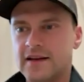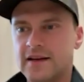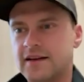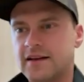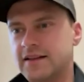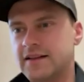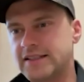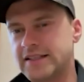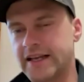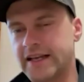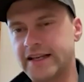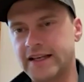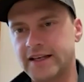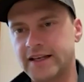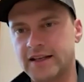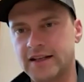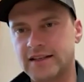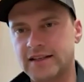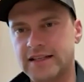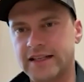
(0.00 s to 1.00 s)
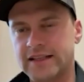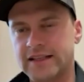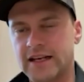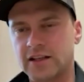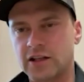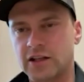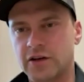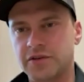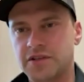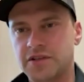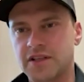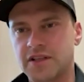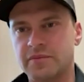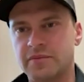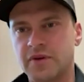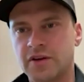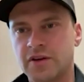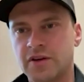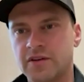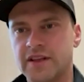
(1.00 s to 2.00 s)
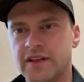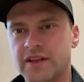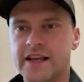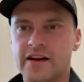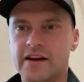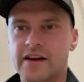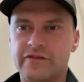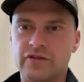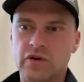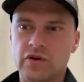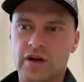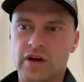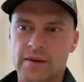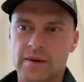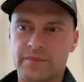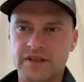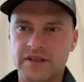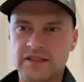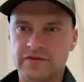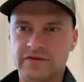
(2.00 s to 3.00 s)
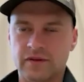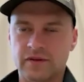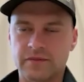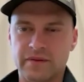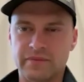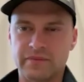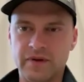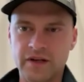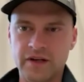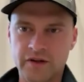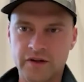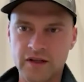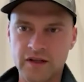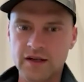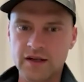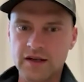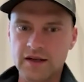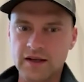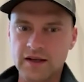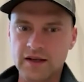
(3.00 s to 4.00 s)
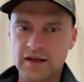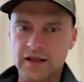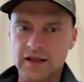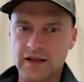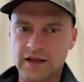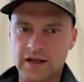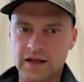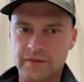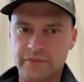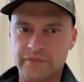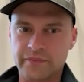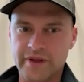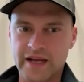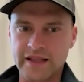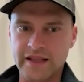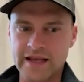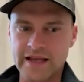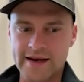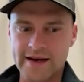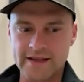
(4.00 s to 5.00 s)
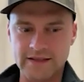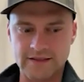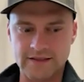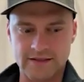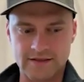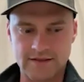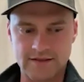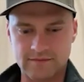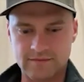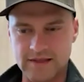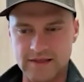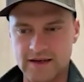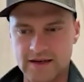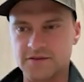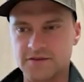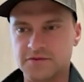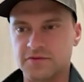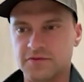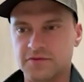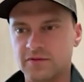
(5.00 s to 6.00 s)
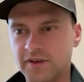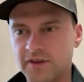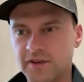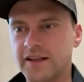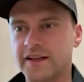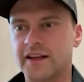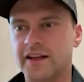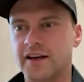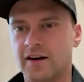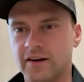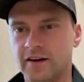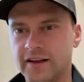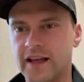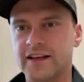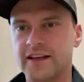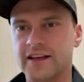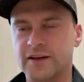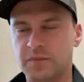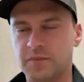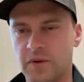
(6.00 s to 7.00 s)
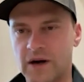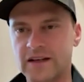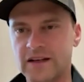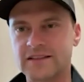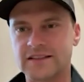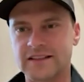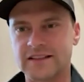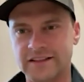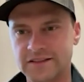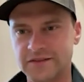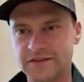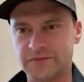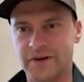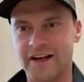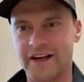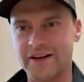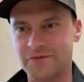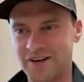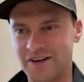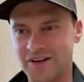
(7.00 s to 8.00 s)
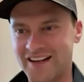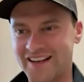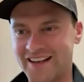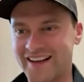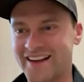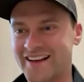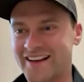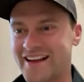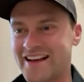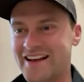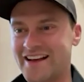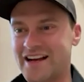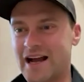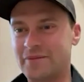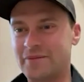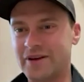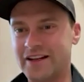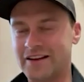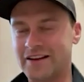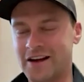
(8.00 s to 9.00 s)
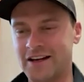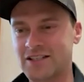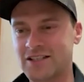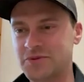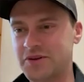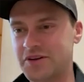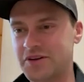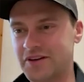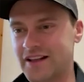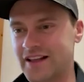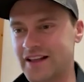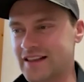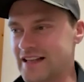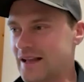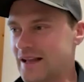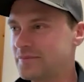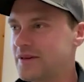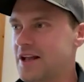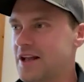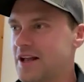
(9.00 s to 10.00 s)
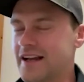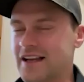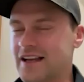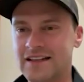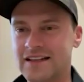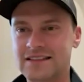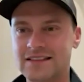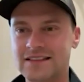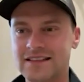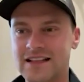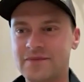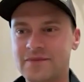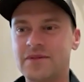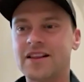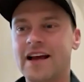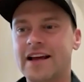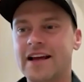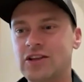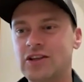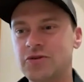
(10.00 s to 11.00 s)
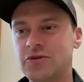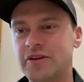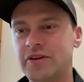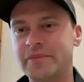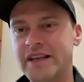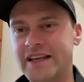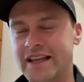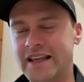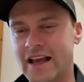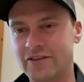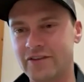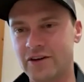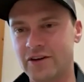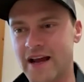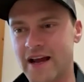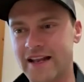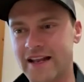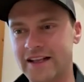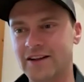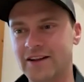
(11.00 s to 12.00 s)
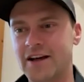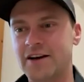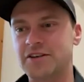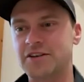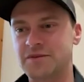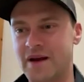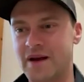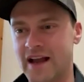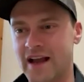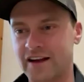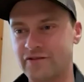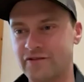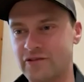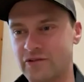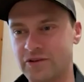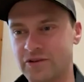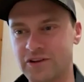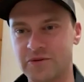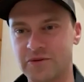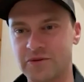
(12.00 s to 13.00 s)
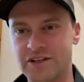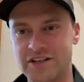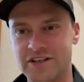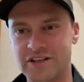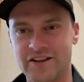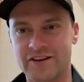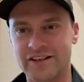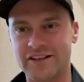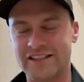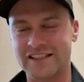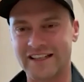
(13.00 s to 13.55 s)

They take that load to the mill, they get a few copies from the mill, and that is really an archaic process, right? I mean, gosh, we don't. That'd be like us. That'd be like you and me, Kevin, writing letters back and forth to each other